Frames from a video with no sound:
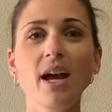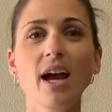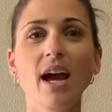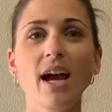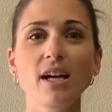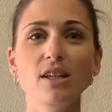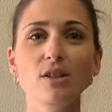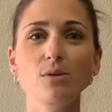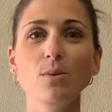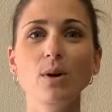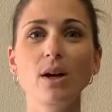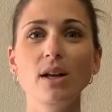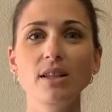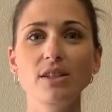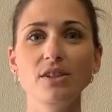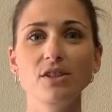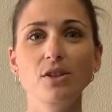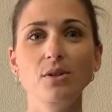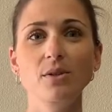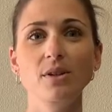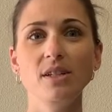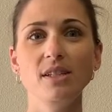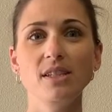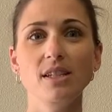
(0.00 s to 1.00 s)
as well as
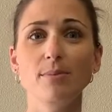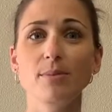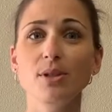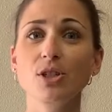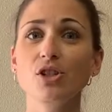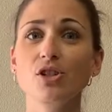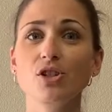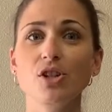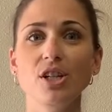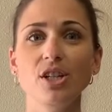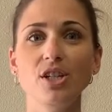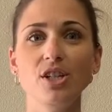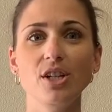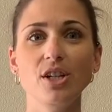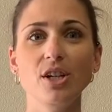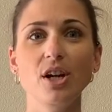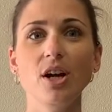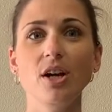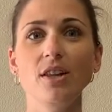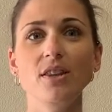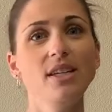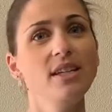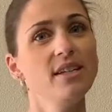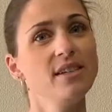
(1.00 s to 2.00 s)
doing a demonstration
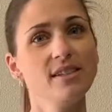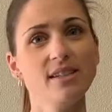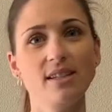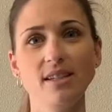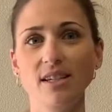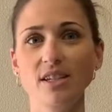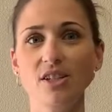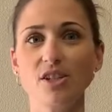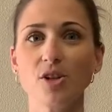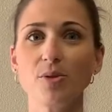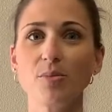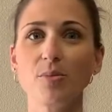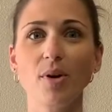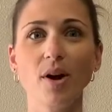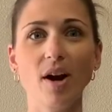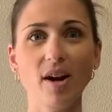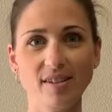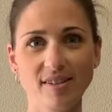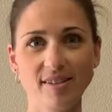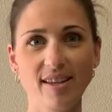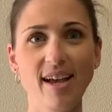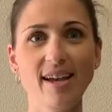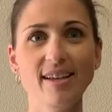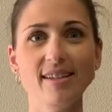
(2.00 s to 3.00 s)
on the installation
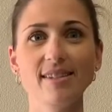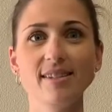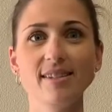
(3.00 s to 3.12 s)
process.